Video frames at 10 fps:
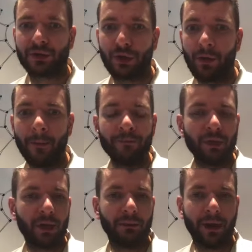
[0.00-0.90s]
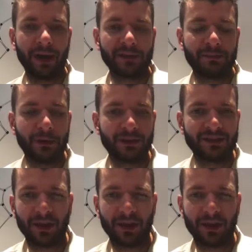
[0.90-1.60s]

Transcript: So in my experience,